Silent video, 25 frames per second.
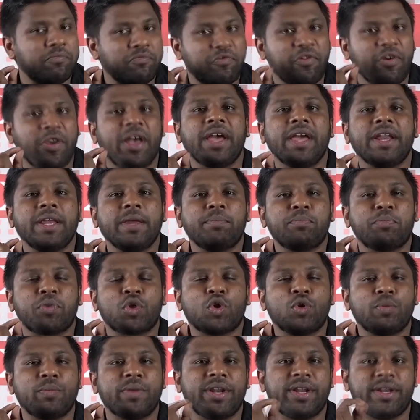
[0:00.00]
very
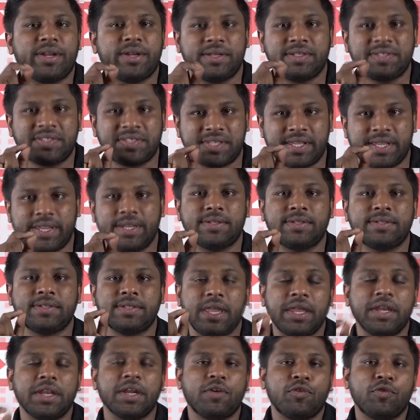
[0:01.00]
prominent sense
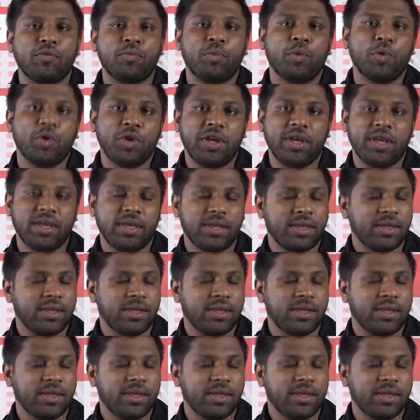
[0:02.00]
in our body.